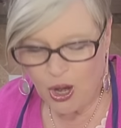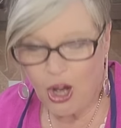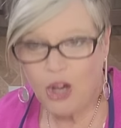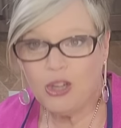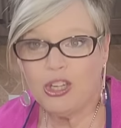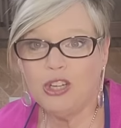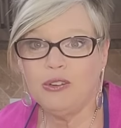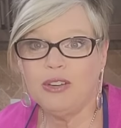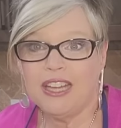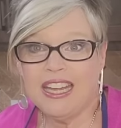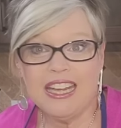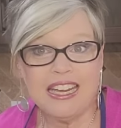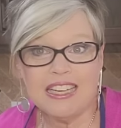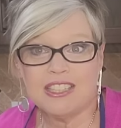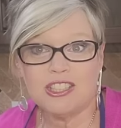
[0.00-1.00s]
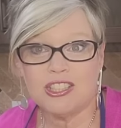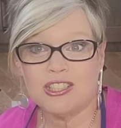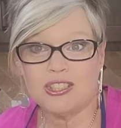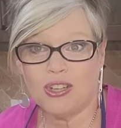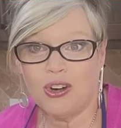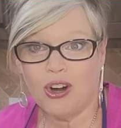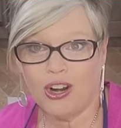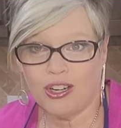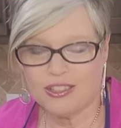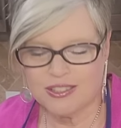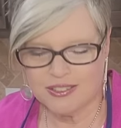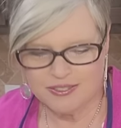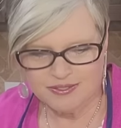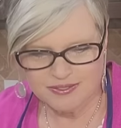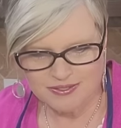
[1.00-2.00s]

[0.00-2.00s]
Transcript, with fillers: all you need to start